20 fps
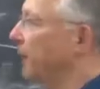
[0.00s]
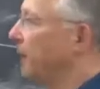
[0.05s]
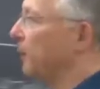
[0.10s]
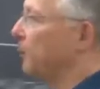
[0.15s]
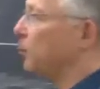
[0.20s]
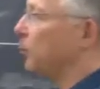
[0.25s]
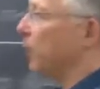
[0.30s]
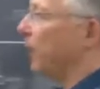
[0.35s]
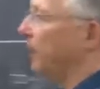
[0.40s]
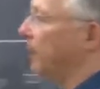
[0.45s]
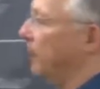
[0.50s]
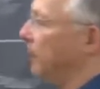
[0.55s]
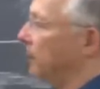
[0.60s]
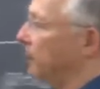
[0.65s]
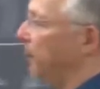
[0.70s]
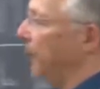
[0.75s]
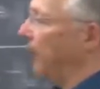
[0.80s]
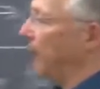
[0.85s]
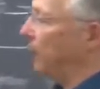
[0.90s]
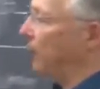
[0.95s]
I can break
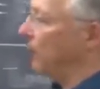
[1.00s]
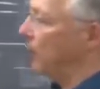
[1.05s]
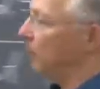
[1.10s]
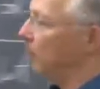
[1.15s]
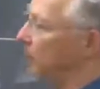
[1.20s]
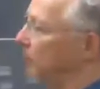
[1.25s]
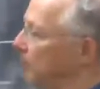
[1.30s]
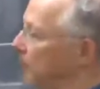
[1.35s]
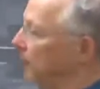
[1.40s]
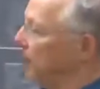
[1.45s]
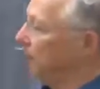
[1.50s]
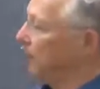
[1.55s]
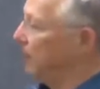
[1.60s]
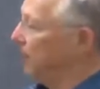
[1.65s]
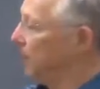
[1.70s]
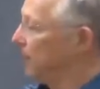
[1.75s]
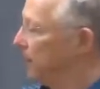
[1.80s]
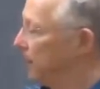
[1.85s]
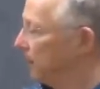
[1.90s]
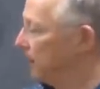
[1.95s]
it by OR,
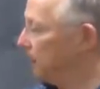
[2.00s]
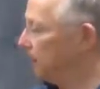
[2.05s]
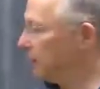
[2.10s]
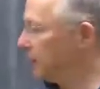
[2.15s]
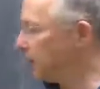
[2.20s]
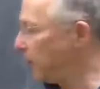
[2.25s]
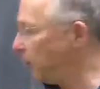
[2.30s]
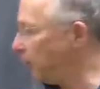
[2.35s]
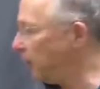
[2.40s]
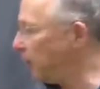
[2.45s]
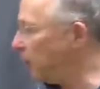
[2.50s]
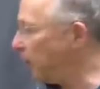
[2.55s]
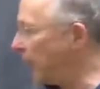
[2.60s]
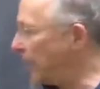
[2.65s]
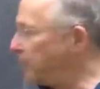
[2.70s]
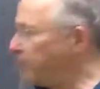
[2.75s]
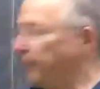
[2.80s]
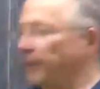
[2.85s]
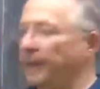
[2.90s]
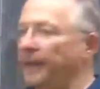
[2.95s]
there is only
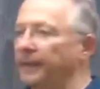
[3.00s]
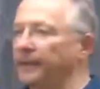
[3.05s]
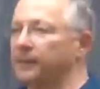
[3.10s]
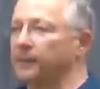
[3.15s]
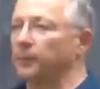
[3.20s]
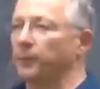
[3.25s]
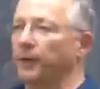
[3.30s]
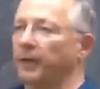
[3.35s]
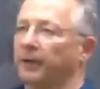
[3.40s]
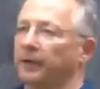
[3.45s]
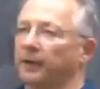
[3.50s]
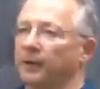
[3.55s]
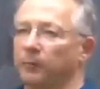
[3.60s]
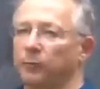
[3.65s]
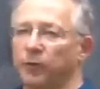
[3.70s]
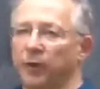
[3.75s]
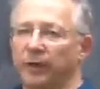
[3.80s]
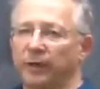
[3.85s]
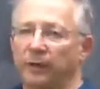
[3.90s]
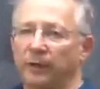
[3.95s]
one place where I can
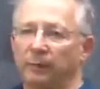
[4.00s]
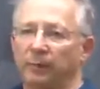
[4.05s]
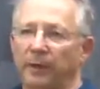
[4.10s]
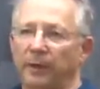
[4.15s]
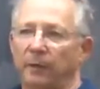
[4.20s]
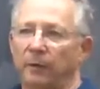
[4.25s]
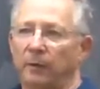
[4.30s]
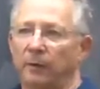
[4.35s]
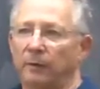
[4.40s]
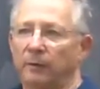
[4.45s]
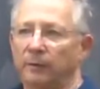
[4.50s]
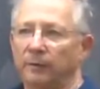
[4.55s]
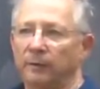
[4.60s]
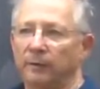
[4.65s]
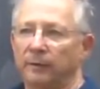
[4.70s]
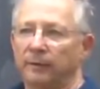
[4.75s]
break it by O.